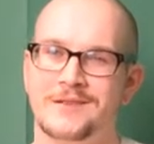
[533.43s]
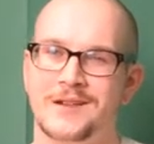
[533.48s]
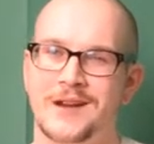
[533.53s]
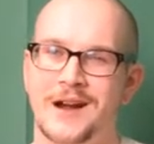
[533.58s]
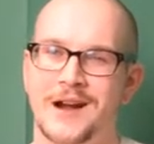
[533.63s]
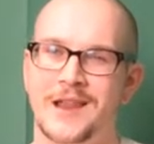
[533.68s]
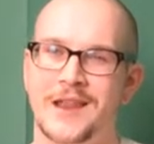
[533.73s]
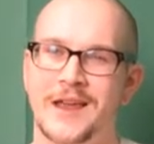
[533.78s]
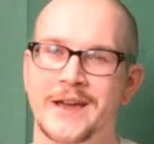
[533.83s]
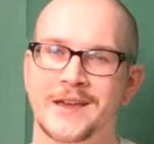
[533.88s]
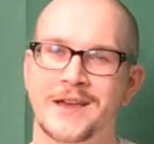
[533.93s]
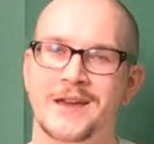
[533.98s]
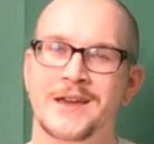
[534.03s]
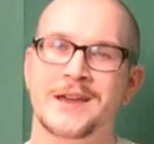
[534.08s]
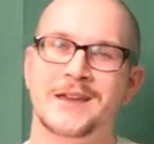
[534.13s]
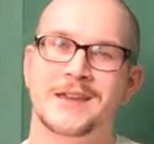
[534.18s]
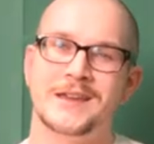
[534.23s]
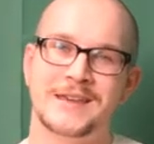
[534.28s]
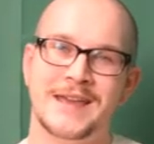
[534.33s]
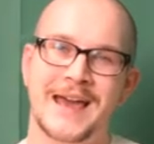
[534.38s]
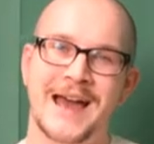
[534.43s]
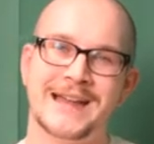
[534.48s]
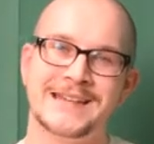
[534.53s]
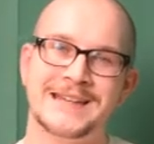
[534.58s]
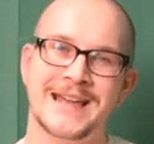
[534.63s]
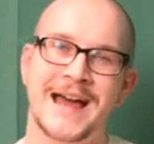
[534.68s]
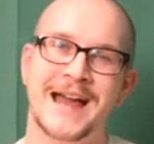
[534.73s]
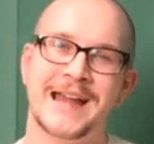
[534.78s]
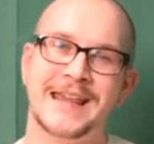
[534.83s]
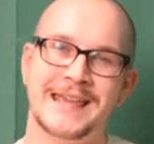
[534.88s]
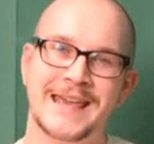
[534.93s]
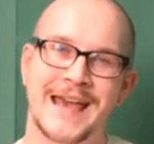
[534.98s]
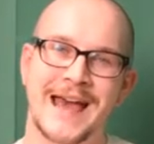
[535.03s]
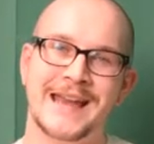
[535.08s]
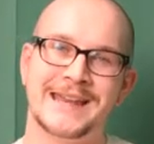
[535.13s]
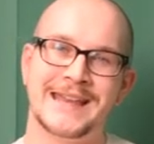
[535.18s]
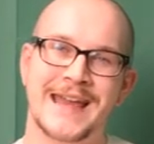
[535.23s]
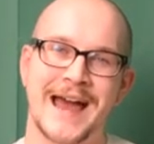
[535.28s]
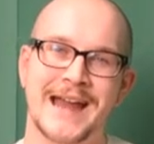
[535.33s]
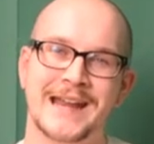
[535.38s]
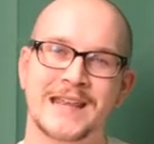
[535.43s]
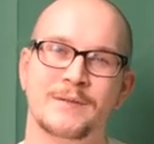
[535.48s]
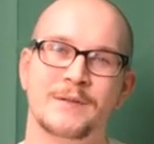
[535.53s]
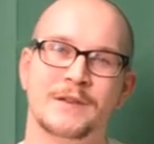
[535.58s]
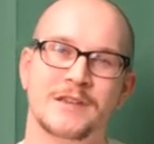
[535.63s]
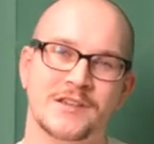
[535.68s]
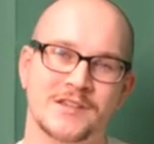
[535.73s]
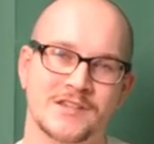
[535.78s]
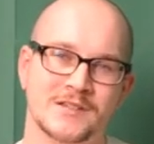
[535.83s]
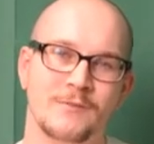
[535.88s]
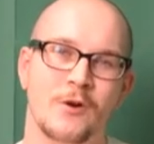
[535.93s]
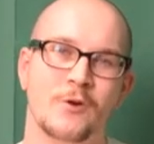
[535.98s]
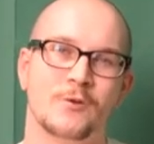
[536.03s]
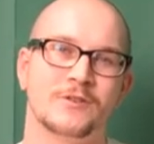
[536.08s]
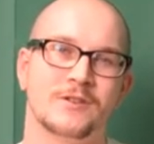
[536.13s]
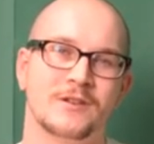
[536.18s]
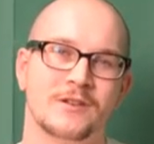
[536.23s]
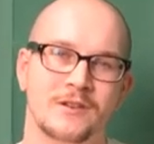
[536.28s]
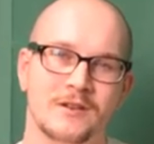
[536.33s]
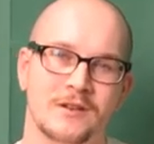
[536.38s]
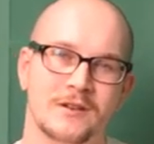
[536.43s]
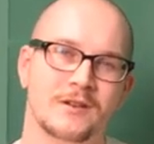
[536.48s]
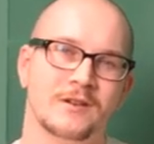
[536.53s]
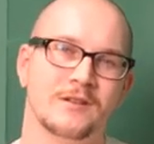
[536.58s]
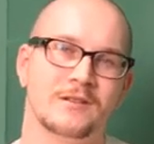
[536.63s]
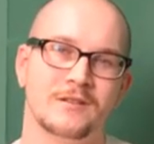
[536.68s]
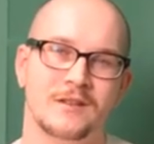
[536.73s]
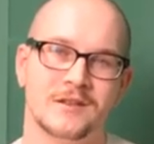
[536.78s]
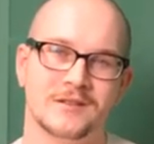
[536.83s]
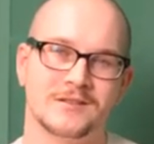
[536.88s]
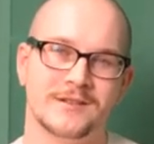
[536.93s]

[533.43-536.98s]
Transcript: Kind of like, yeah, daddy, but you smoked a